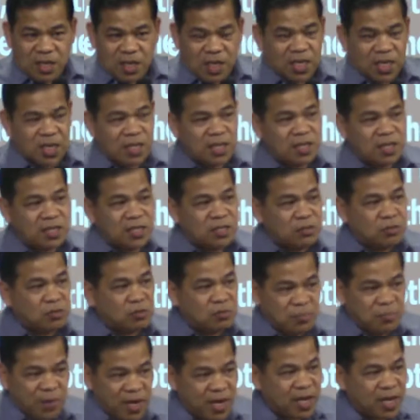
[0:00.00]
in
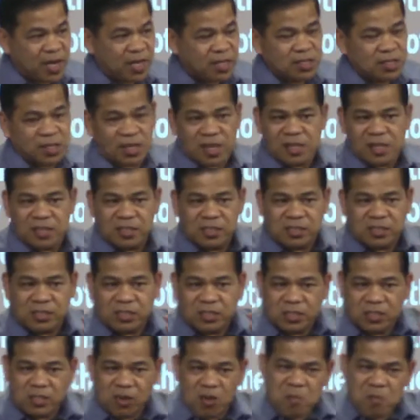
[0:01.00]
Dubai there are
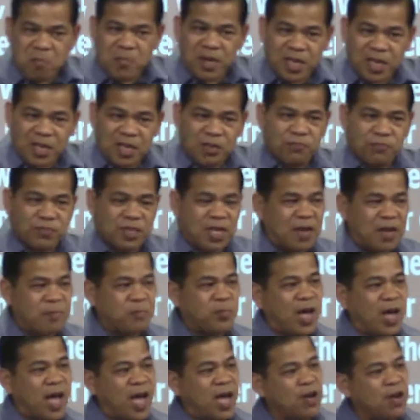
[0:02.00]
so many. We
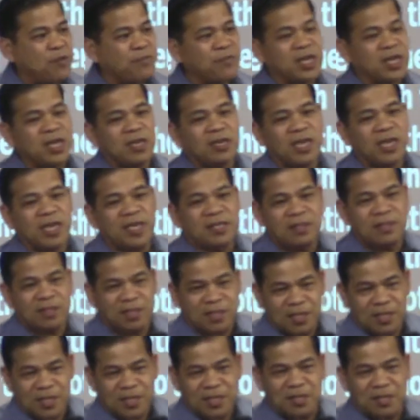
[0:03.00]
have Highway
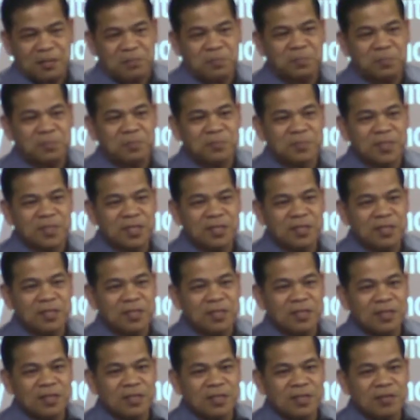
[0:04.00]
19.
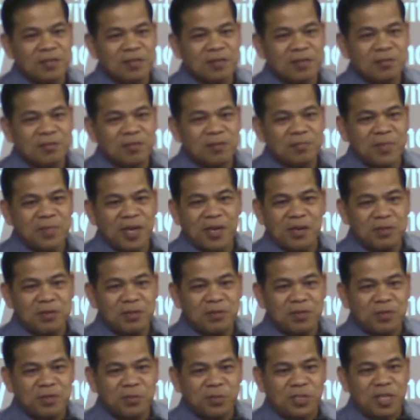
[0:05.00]
I don't
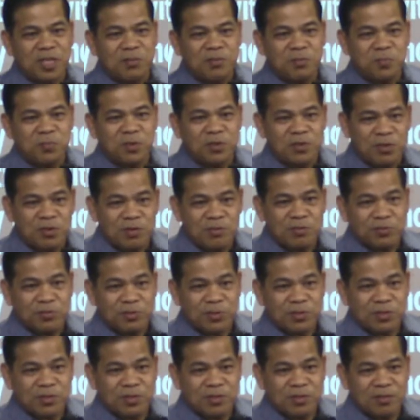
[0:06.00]
know if some of you
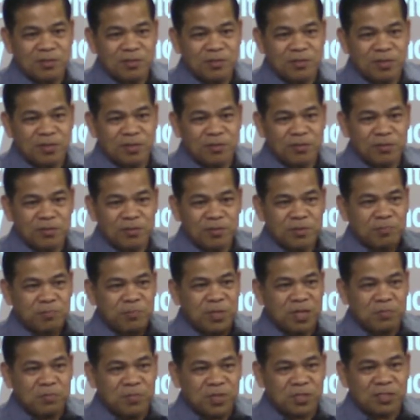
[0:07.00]
knows, no? Or
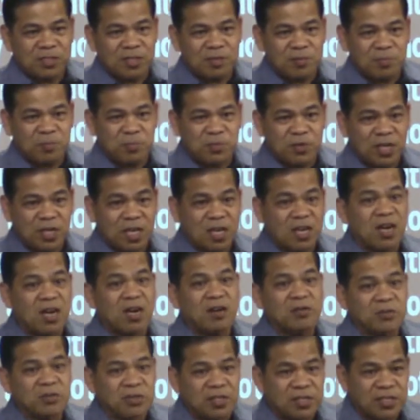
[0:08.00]
maybe some of you
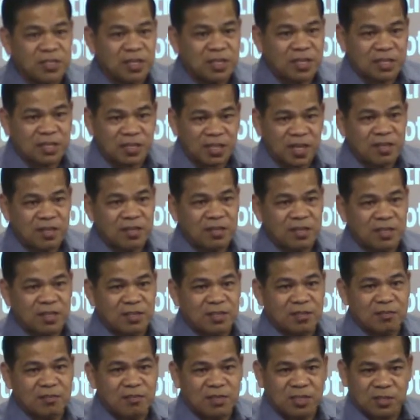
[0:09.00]
encountered and
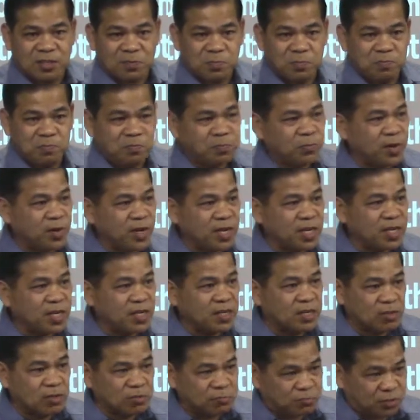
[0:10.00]
attended these
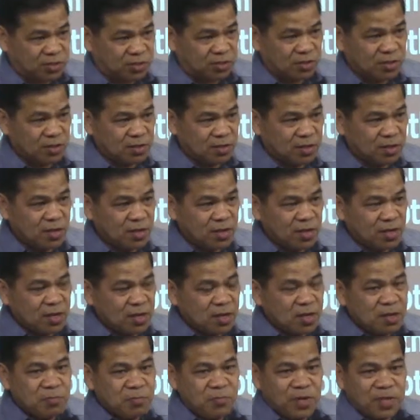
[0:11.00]
prayer groups.
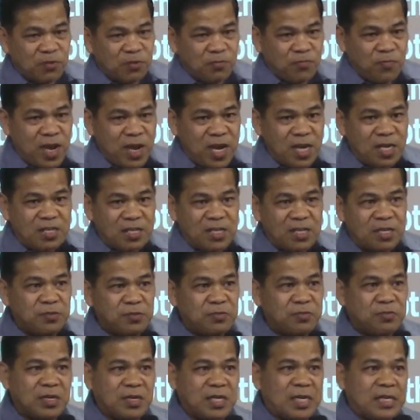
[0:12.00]
But when there
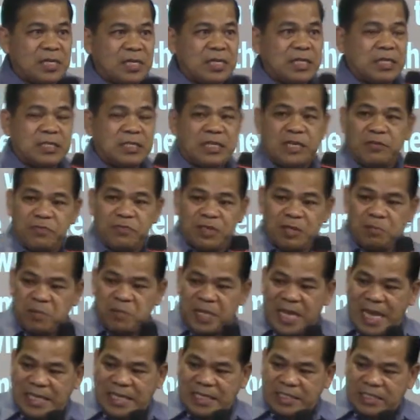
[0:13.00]
will
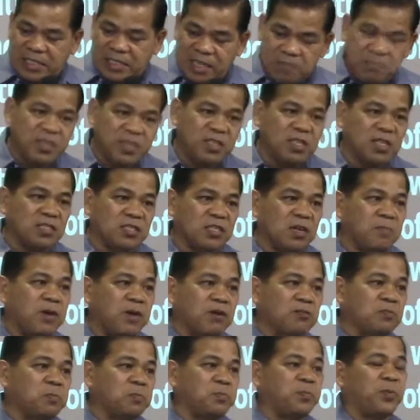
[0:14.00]
be activities
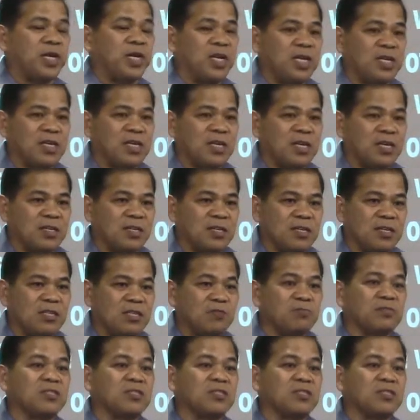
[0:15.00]
about prayer, it